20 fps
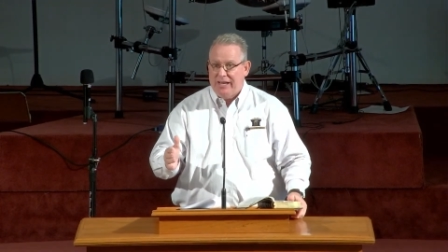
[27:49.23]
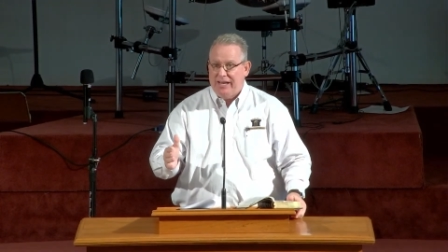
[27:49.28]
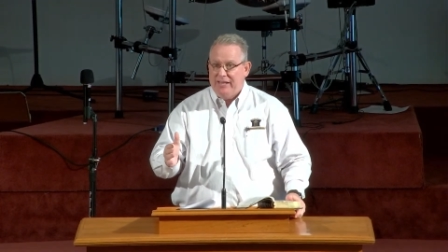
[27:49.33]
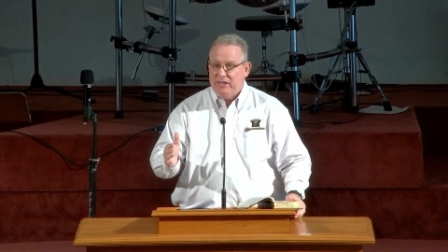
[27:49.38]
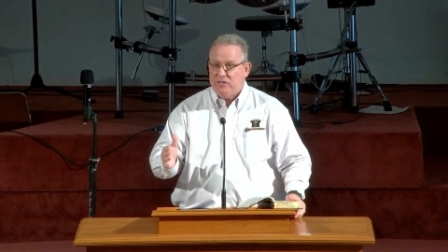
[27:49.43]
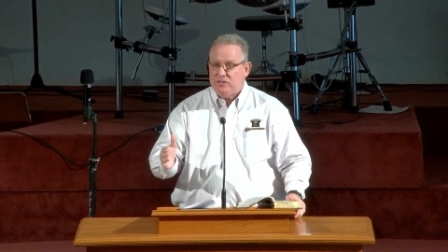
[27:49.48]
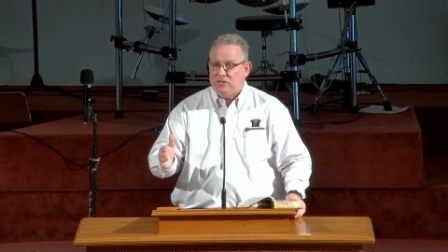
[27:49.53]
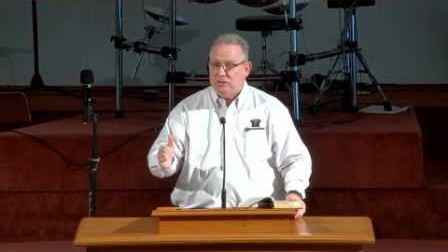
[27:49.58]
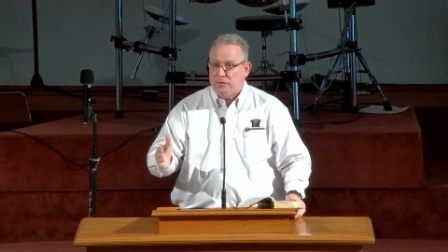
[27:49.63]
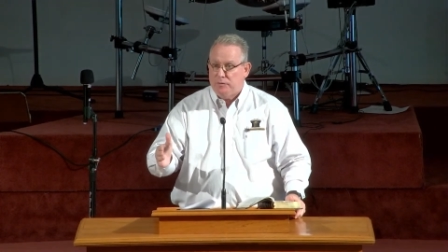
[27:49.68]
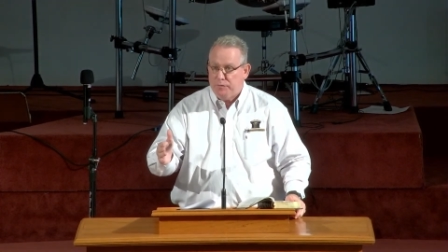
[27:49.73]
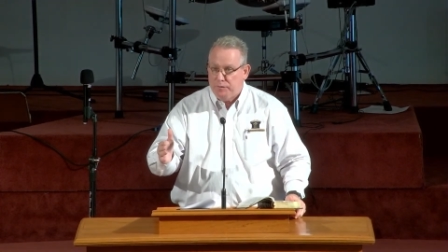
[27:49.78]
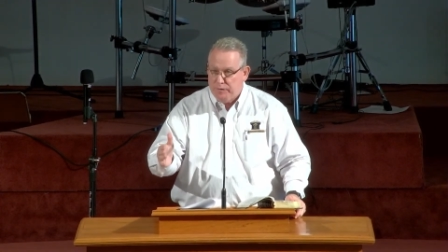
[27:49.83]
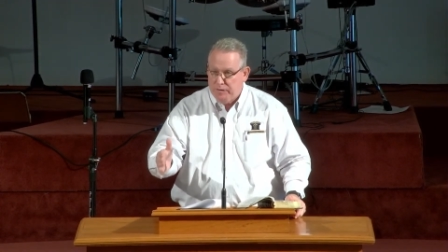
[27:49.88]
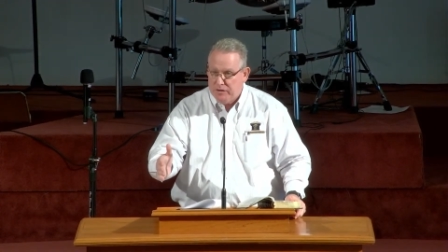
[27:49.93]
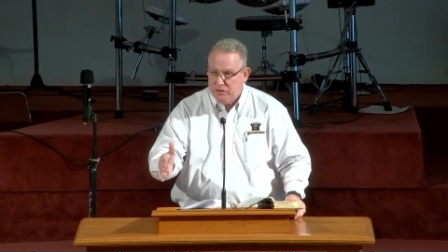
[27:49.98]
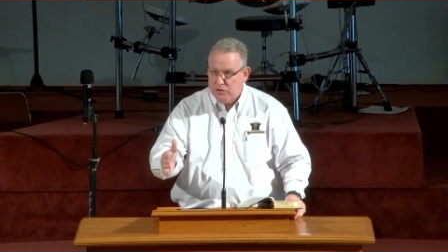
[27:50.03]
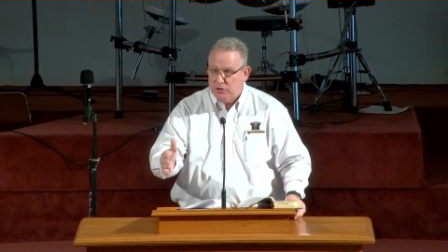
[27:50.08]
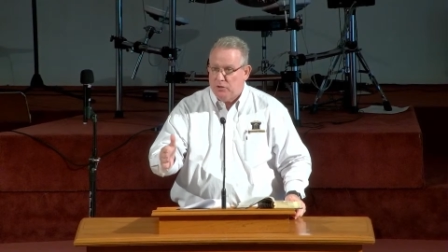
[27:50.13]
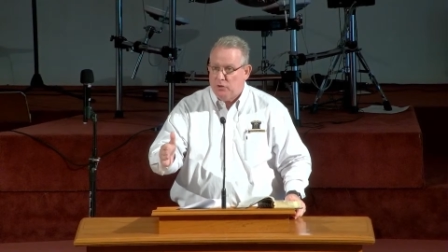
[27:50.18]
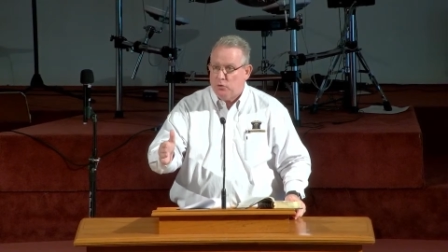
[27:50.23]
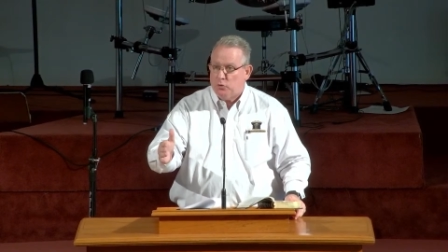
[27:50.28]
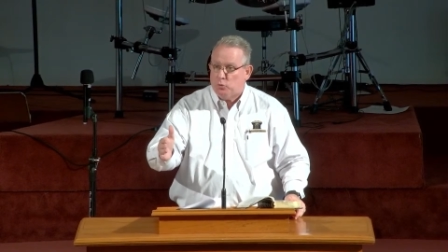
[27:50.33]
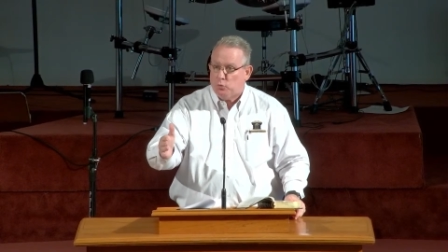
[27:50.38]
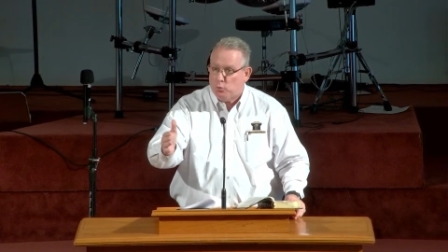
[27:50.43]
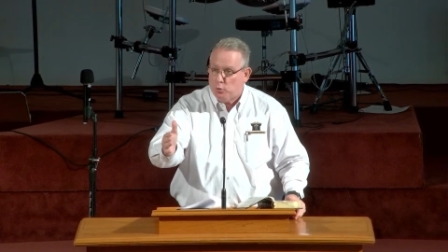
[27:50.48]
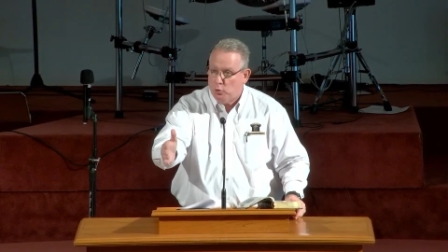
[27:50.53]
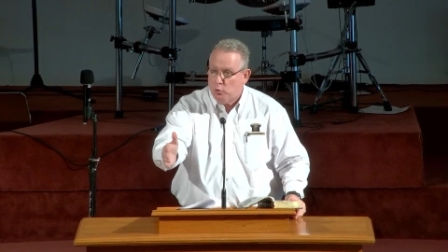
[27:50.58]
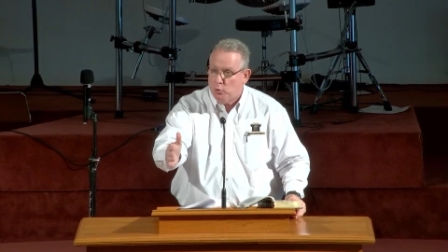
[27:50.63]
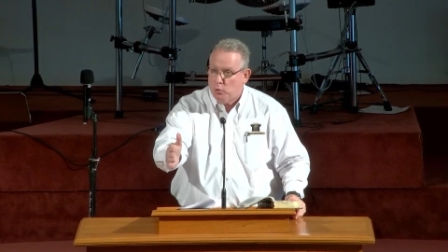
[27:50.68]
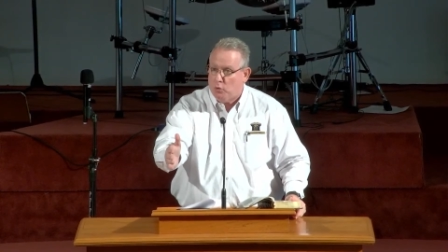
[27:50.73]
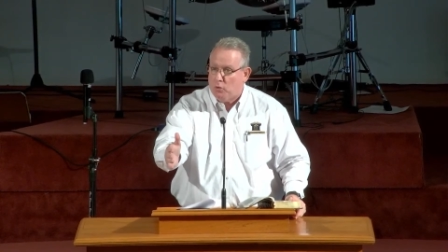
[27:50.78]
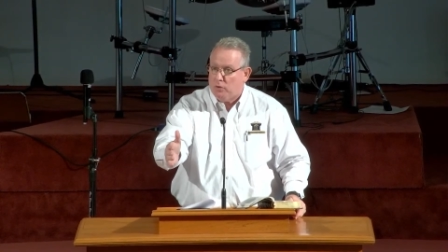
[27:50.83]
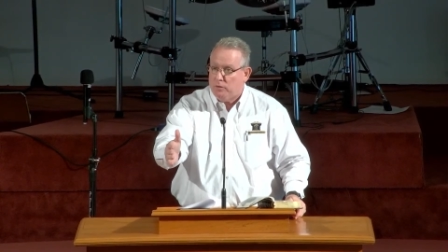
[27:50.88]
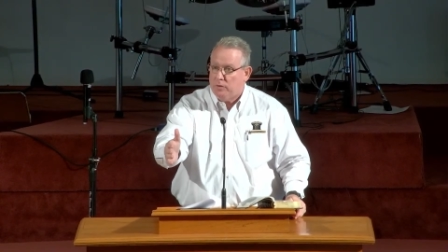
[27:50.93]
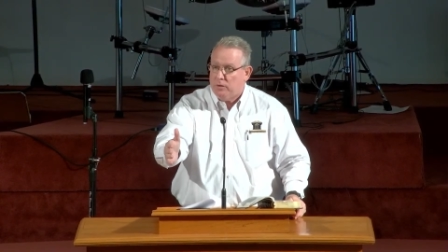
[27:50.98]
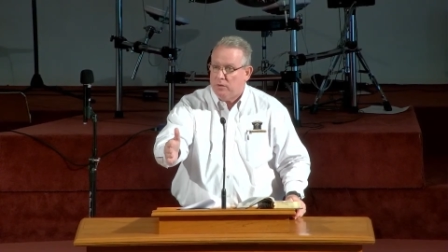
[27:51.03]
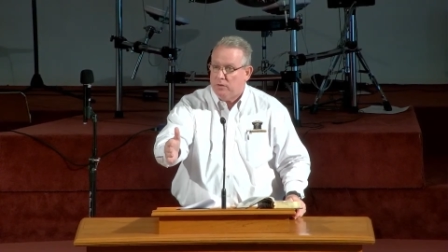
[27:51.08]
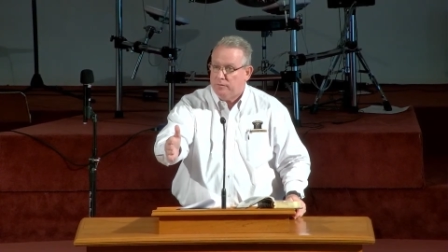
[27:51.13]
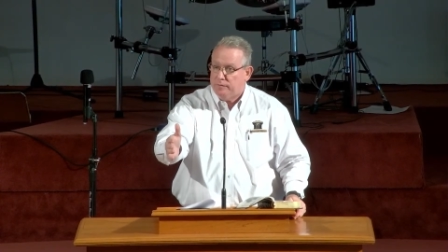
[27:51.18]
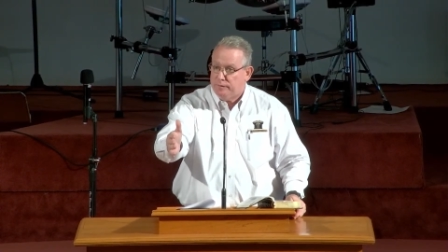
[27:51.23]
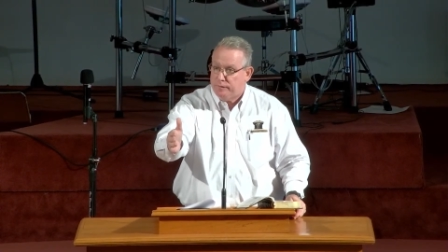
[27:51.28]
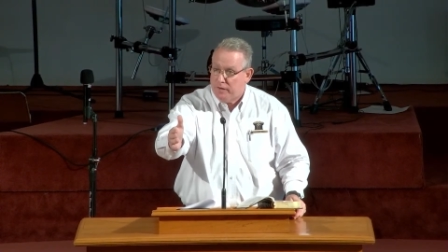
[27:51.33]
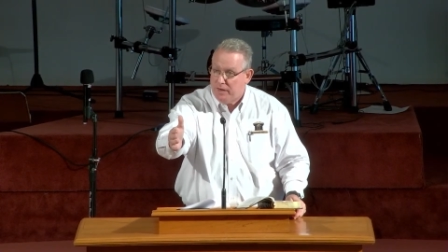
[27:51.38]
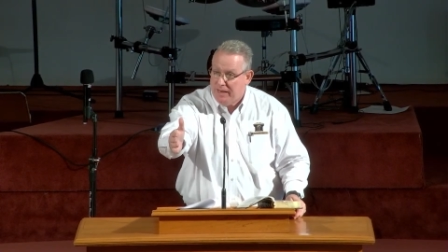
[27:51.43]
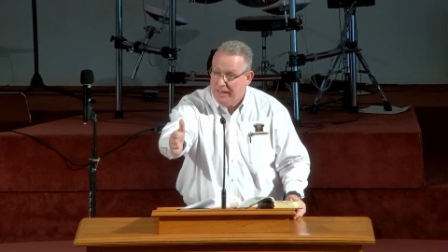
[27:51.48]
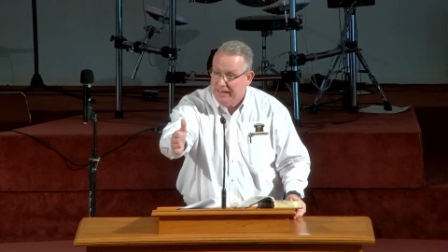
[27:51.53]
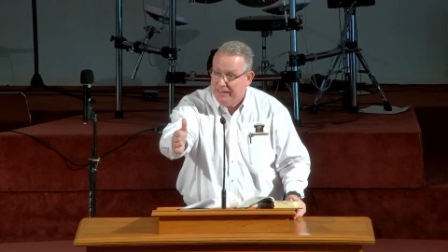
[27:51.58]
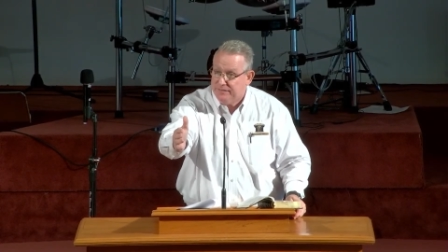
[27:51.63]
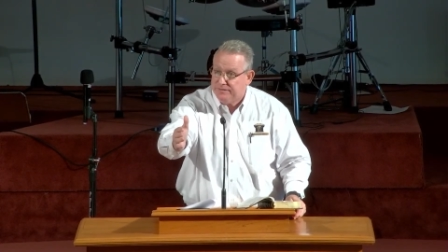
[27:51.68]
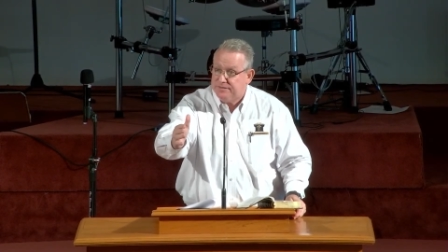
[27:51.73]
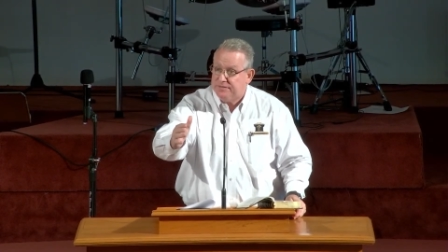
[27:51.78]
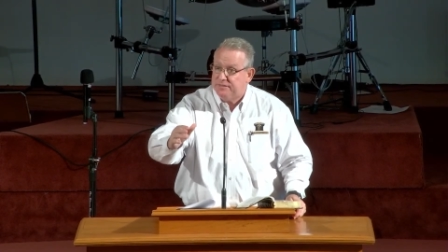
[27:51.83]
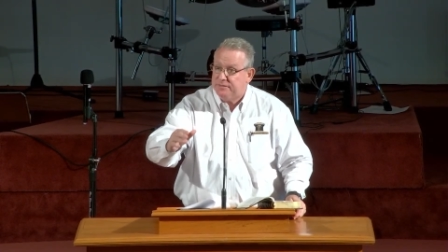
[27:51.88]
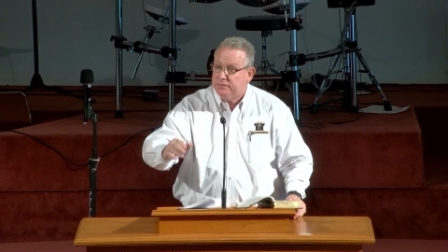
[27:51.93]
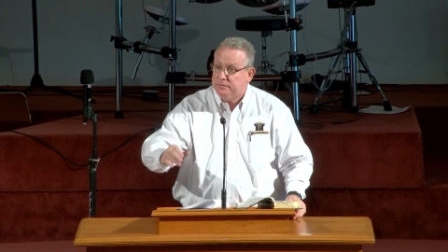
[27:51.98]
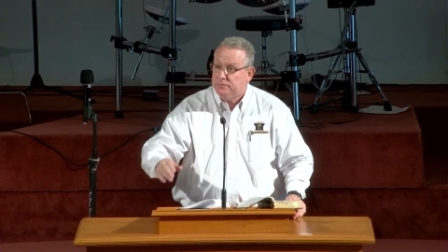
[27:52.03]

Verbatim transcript: a sufficient rule for life.